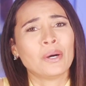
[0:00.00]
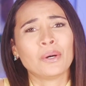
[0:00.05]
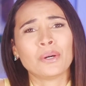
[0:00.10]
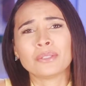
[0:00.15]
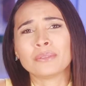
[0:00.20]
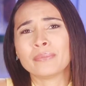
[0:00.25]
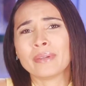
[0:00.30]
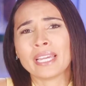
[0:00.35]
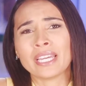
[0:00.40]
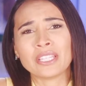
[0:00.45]

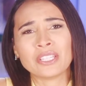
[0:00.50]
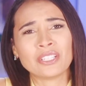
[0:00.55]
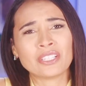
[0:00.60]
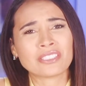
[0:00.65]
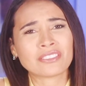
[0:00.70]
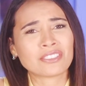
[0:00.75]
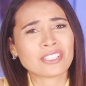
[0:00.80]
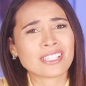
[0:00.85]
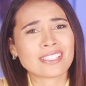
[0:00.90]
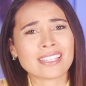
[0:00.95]
Old man
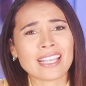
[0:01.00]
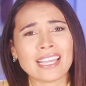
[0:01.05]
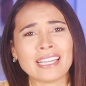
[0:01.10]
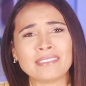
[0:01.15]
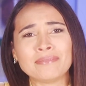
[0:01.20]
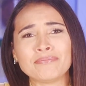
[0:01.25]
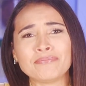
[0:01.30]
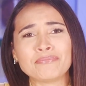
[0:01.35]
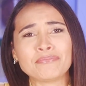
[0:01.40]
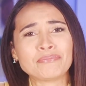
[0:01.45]
look just
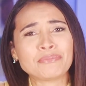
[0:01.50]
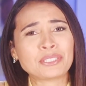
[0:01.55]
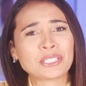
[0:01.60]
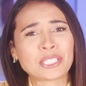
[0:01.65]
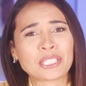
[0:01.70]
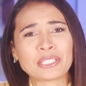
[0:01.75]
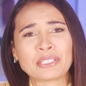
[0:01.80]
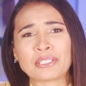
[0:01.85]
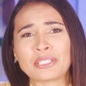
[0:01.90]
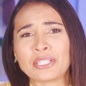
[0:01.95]
ain't
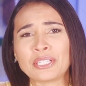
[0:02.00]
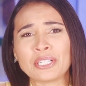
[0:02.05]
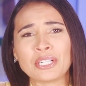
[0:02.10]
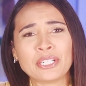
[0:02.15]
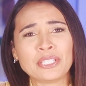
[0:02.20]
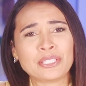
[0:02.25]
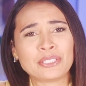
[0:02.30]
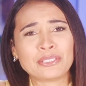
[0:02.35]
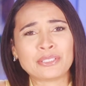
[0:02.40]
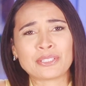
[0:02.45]
looking good
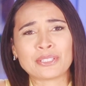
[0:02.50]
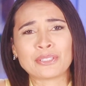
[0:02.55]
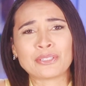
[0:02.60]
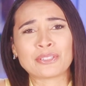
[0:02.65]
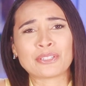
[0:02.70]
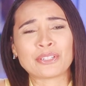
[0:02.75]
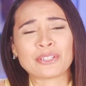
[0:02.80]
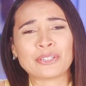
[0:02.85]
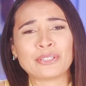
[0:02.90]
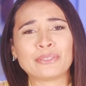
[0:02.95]
on you,
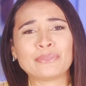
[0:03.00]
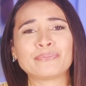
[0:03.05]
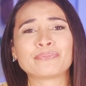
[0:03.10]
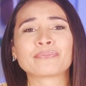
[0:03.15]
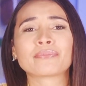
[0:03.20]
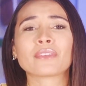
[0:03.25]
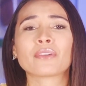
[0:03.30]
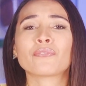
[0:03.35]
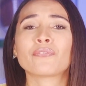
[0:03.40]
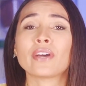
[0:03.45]
Juju.
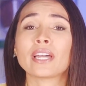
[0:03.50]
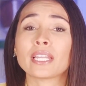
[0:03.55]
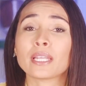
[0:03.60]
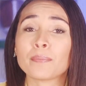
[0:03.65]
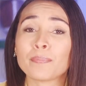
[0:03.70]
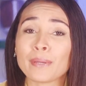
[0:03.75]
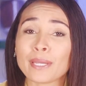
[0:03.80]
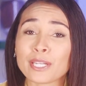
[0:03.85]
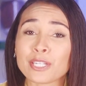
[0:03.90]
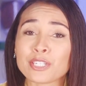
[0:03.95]

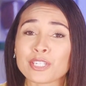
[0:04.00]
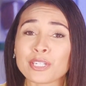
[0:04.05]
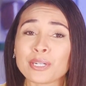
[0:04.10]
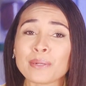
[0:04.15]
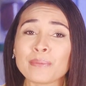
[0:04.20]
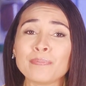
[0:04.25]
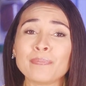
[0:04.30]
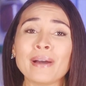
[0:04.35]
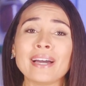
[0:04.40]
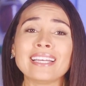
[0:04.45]
Funny
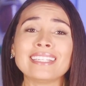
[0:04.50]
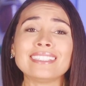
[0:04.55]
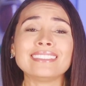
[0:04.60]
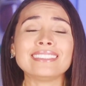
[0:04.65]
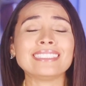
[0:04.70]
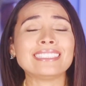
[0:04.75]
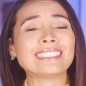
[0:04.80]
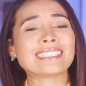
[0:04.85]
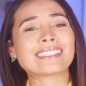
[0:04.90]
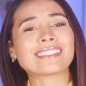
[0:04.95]
picture, but
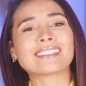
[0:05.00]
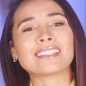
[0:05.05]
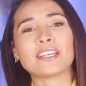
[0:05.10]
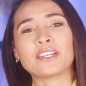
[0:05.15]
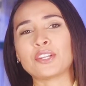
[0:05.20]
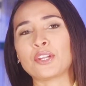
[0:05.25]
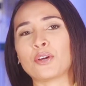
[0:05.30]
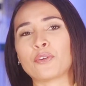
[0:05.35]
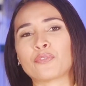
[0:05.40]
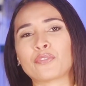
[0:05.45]
it's a
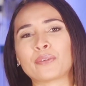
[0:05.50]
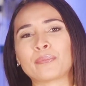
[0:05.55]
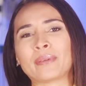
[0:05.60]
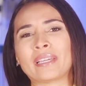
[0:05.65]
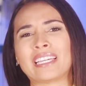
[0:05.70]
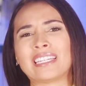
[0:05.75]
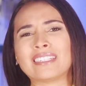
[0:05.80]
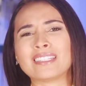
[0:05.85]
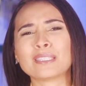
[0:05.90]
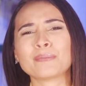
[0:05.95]
no for
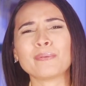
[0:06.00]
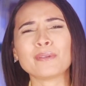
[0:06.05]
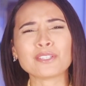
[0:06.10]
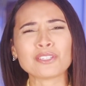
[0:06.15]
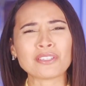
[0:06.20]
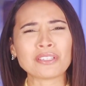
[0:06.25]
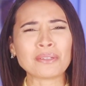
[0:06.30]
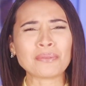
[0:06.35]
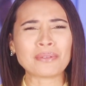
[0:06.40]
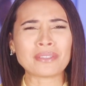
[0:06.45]
me,
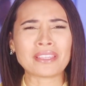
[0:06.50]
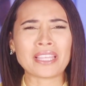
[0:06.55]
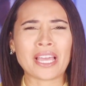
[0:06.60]
especially with